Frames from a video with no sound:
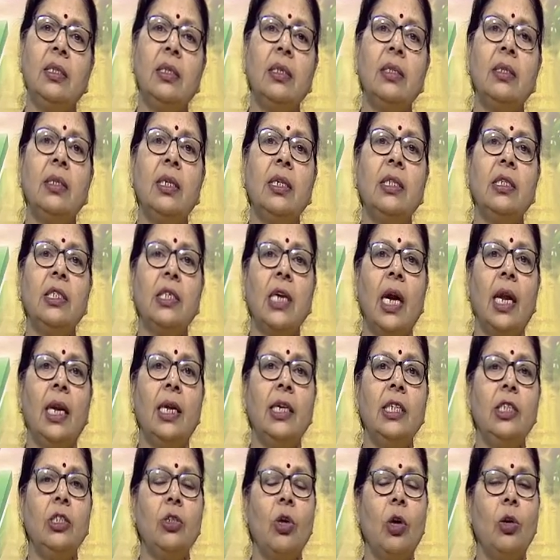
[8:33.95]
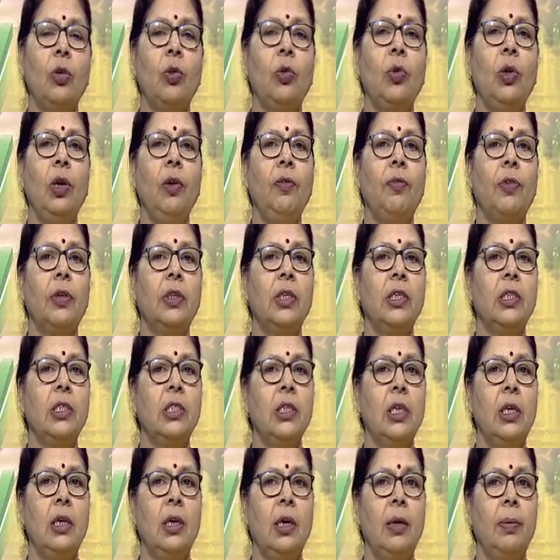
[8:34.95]
This is a challenge not only for the
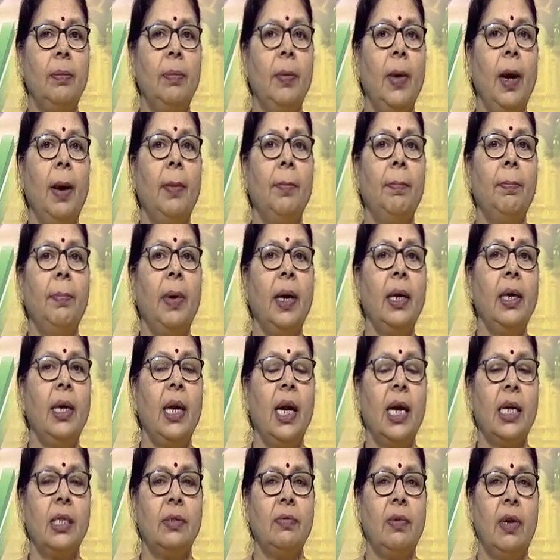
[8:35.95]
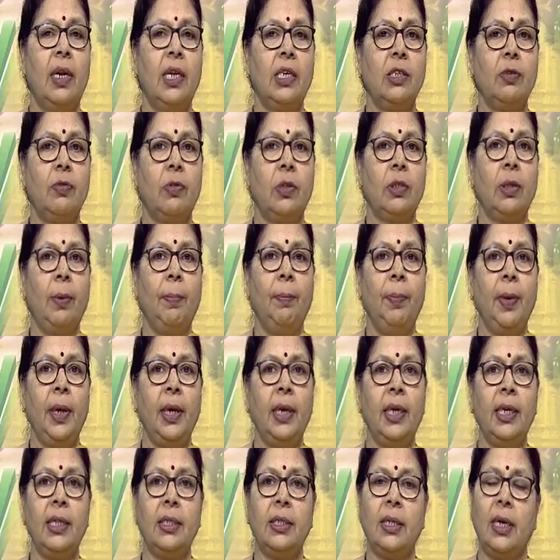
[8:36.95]
children but as well as for the
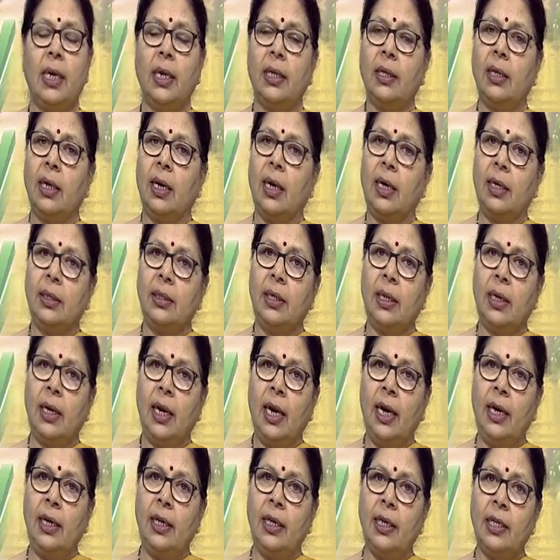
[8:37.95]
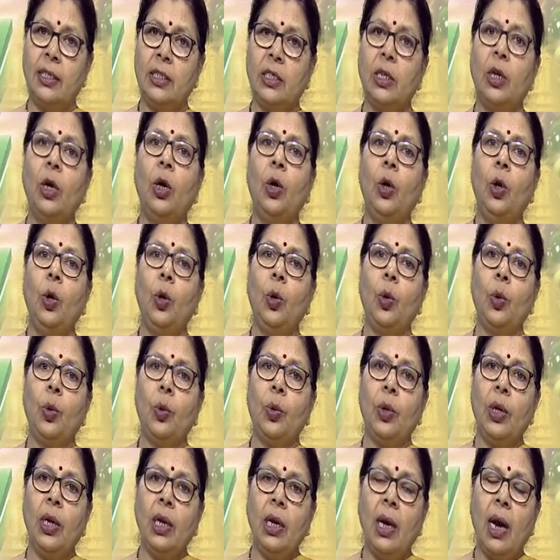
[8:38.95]
parents and the other elders
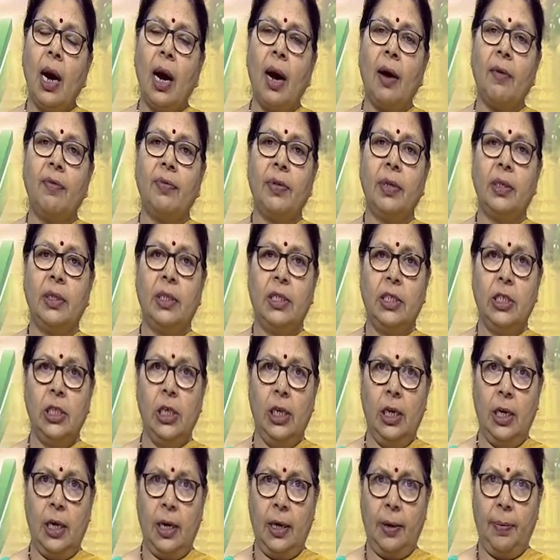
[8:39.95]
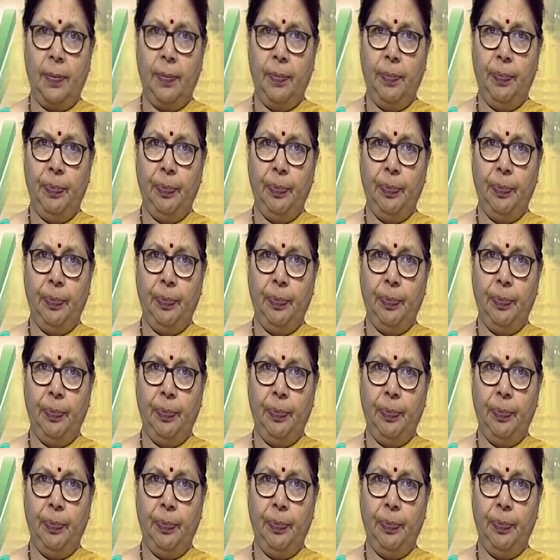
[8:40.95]
looking after the children.